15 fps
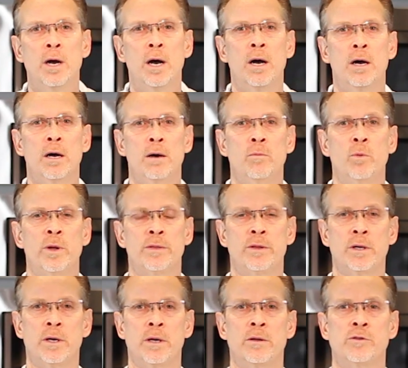with
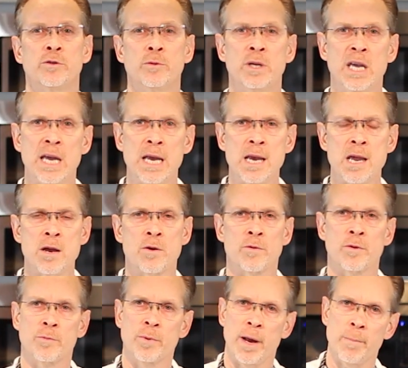the zucchini or
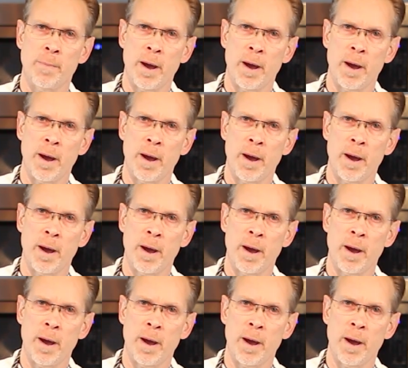the red